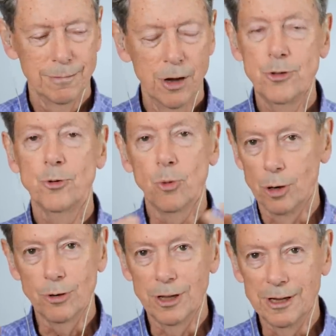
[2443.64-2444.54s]

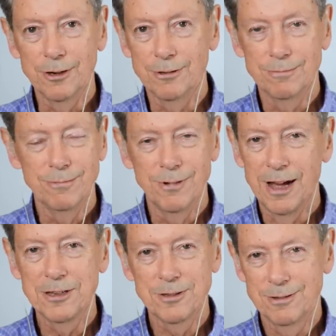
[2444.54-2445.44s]
otherworldly or
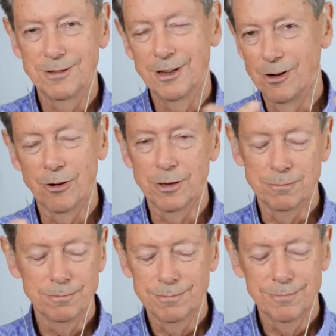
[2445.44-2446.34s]
not, you know, or
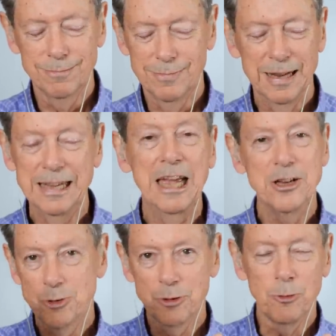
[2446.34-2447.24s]

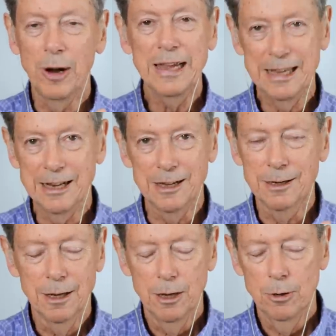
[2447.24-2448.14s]
engaged with
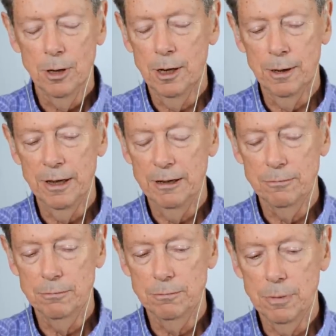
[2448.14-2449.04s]
awakening uh,
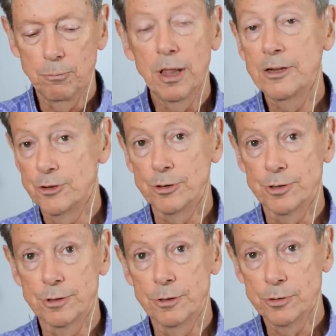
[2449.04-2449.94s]

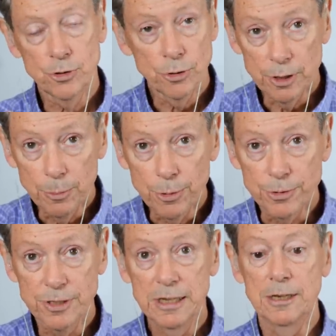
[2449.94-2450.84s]
pleasures. Those certainly
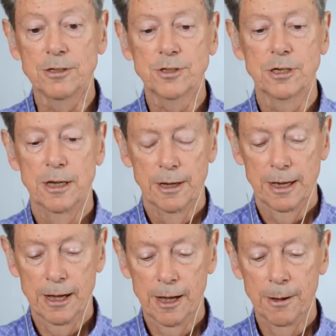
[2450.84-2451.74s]
persist,
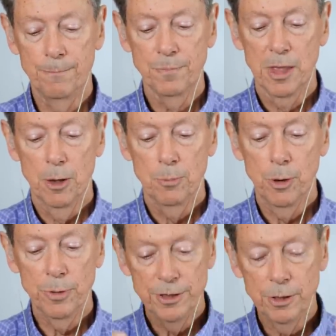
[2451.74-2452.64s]
um,
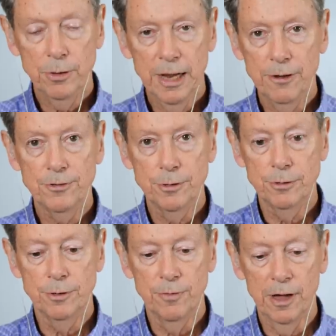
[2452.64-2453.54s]
but we don't have to
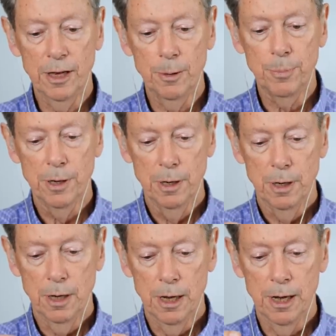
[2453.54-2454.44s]
develop.
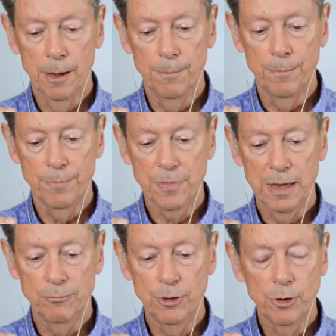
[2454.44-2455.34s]
Um,
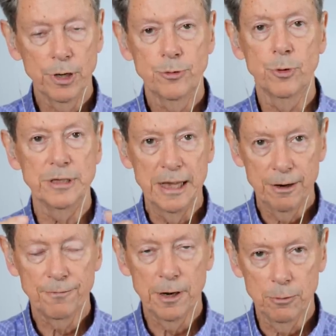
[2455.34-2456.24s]
we don't have to
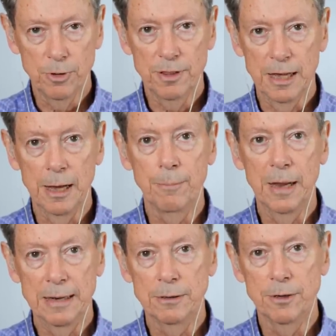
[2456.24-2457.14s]
identify with them
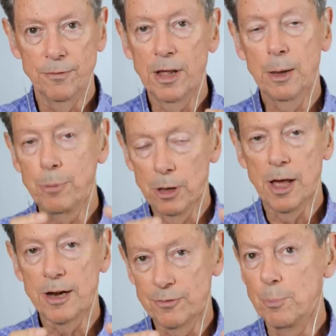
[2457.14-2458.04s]
and develop a
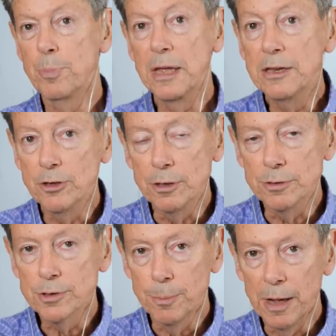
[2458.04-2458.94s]
lot of
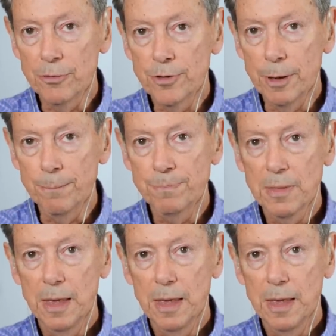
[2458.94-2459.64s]
opinions about them